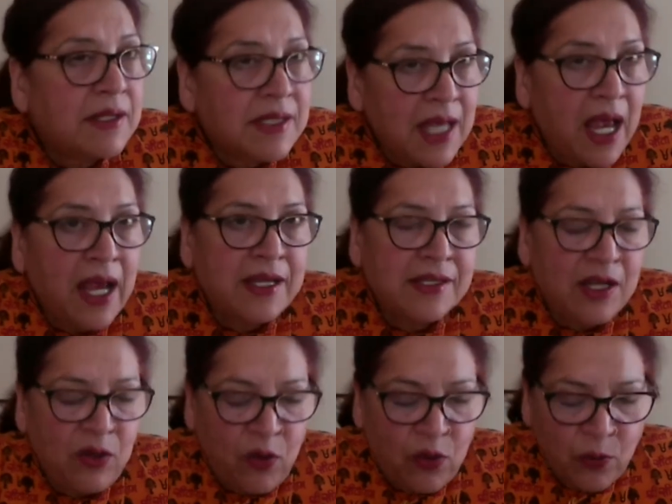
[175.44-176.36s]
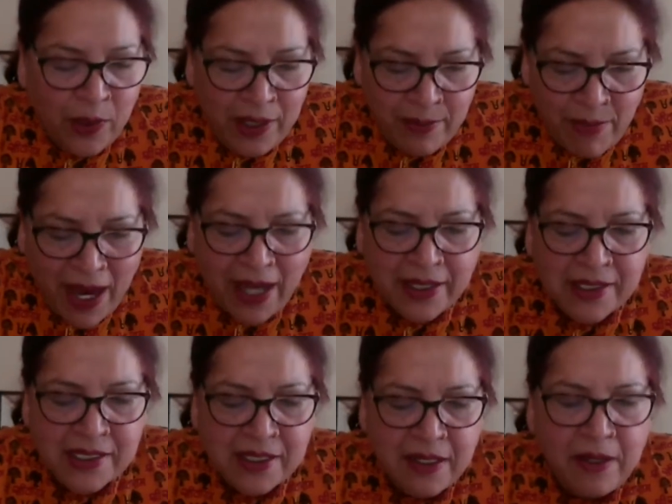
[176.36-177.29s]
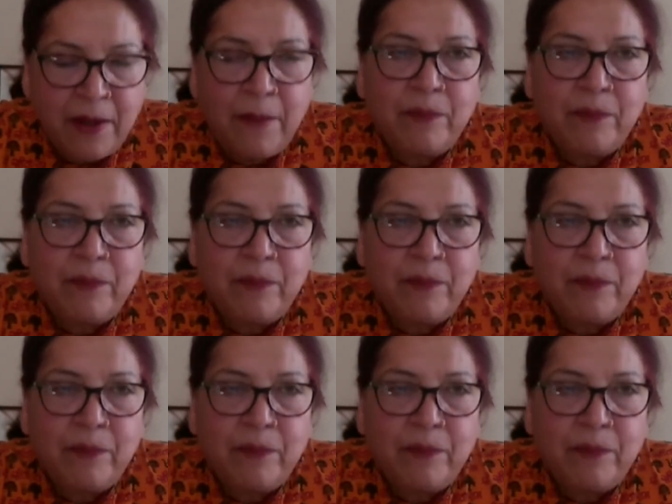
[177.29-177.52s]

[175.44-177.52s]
science along with maths.